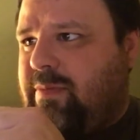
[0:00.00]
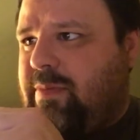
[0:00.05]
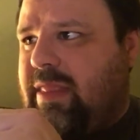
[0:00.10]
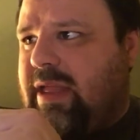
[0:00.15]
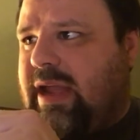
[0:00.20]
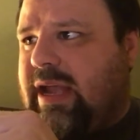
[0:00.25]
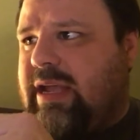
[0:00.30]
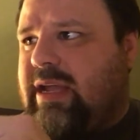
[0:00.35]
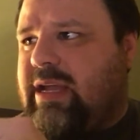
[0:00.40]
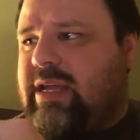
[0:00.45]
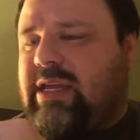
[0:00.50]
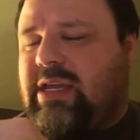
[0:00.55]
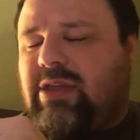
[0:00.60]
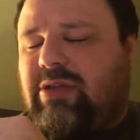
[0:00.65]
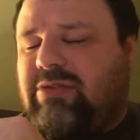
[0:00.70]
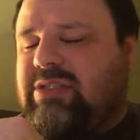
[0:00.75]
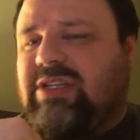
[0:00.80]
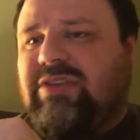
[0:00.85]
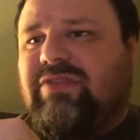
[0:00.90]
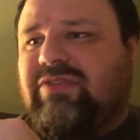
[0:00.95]
I
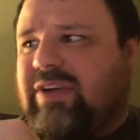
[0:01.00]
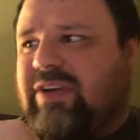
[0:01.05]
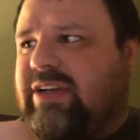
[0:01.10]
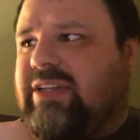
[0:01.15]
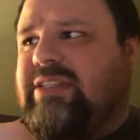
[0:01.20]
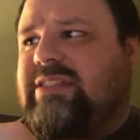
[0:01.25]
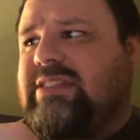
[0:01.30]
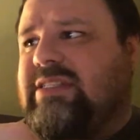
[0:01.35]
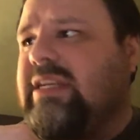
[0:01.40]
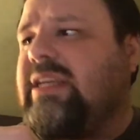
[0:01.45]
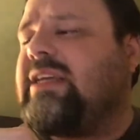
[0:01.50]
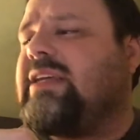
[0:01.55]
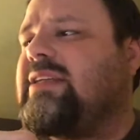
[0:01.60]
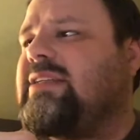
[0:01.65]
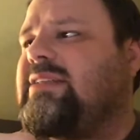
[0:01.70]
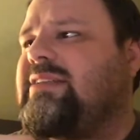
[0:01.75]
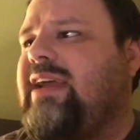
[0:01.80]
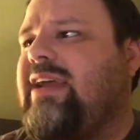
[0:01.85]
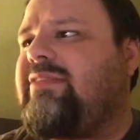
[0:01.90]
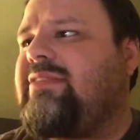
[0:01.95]
accused you falsely,
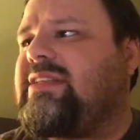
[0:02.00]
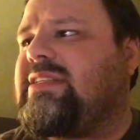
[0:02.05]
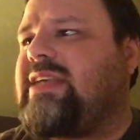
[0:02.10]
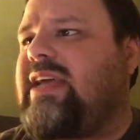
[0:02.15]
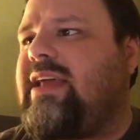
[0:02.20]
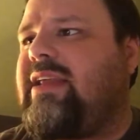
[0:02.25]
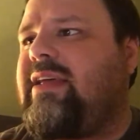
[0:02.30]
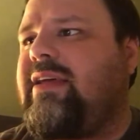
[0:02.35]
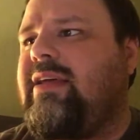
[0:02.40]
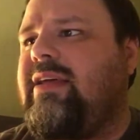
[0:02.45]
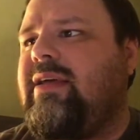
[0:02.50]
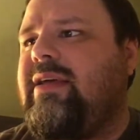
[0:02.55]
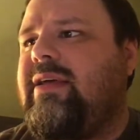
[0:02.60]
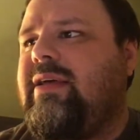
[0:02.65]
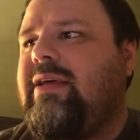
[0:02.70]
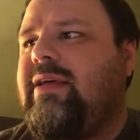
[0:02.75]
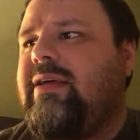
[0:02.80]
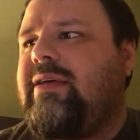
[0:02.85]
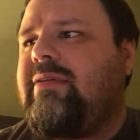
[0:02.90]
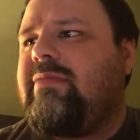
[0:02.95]
Taryn said.
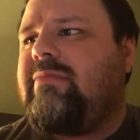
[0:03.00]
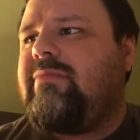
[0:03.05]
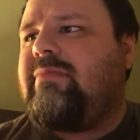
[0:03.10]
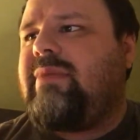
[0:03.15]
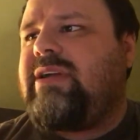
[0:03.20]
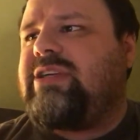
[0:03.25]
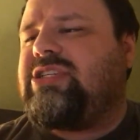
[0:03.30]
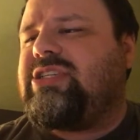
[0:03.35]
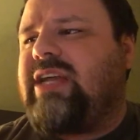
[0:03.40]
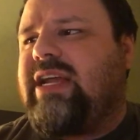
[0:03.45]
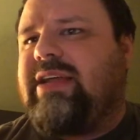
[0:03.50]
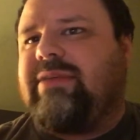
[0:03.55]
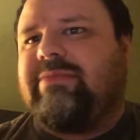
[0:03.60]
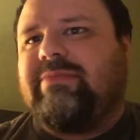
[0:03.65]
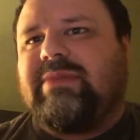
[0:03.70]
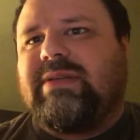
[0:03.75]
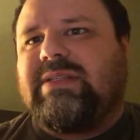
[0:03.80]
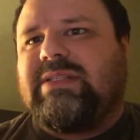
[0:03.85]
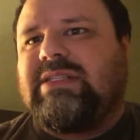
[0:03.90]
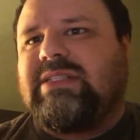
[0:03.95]
My shame
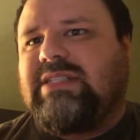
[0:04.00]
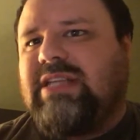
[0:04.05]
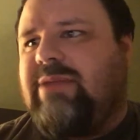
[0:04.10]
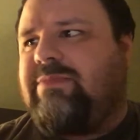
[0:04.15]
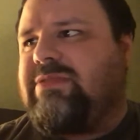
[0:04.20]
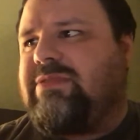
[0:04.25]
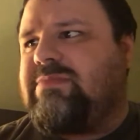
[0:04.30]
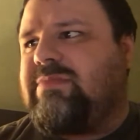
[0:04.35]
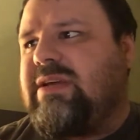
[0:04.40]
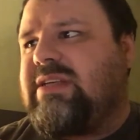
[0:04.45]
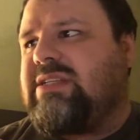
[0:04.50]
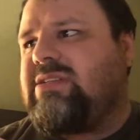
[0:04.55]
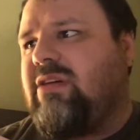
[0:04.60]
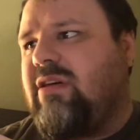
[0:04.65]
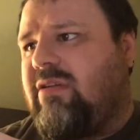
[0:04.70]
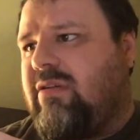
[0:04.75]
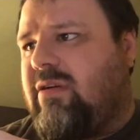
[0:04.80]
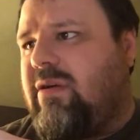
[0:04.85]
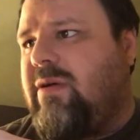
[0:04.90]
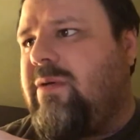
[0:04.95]
is as deep as my
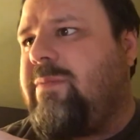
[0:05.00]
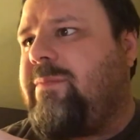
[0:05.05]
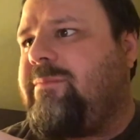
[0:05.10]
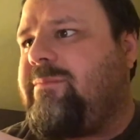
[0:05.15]
sorrow.